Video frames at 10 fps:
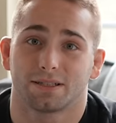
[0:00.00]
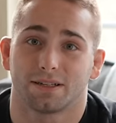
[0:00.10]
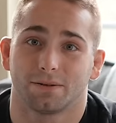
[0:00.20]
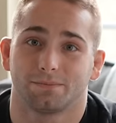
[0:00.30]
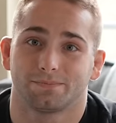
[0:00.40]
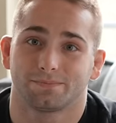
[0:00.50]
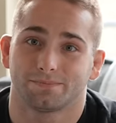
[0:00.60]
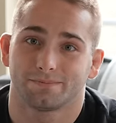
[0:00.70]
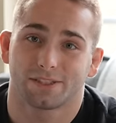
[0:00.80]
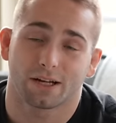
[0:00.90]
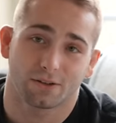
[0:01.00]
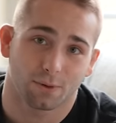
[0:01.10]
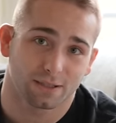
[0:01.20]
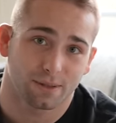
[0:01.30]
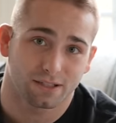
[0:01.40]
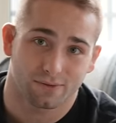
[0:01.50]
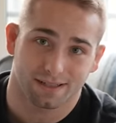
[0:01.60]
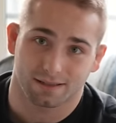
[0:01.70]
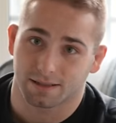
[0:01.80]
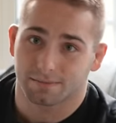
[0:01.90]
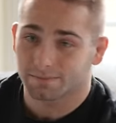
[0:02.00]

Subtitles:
So shout out to West Benice Wrestling.